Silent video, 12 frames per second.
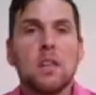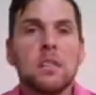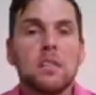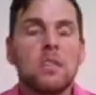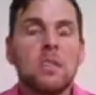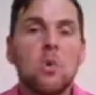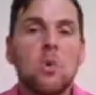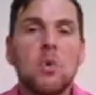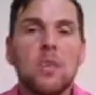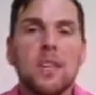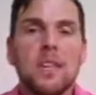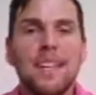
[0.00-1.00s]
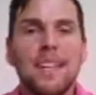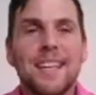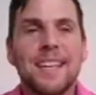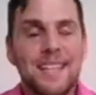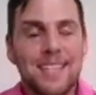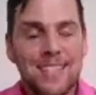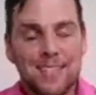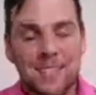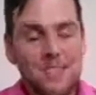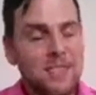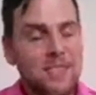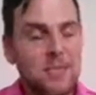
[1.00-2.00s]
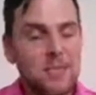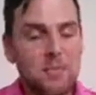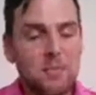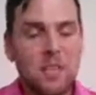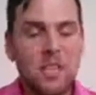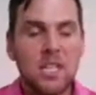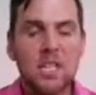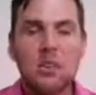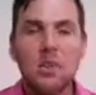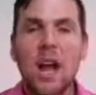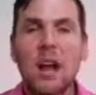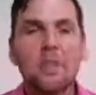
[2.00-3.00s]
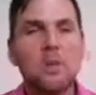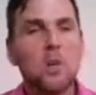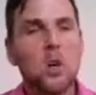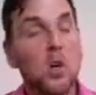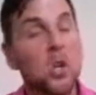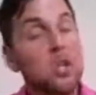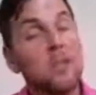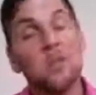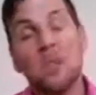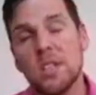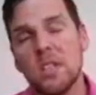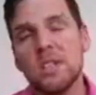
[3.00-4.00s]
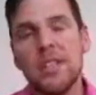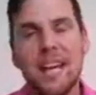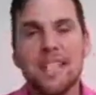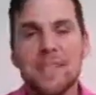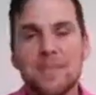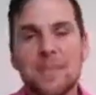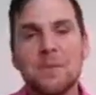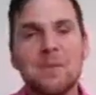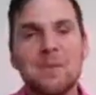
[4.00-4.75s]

So, give them some money, or have them earn, really not give them some